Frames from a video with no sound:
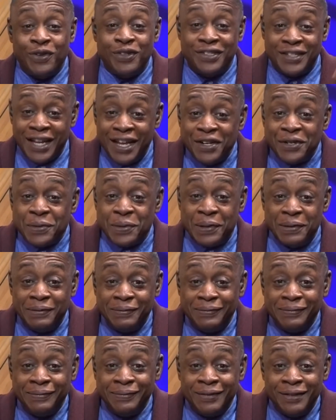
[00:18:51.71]
schedule.
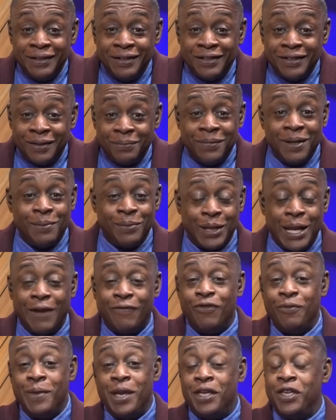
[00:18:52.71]
Sometimes life
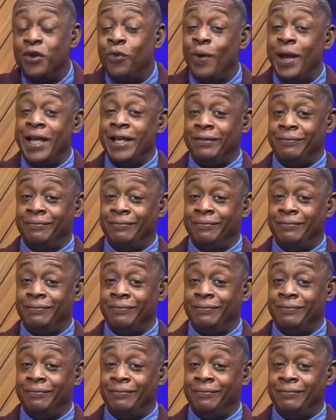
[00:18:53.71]
will make you wait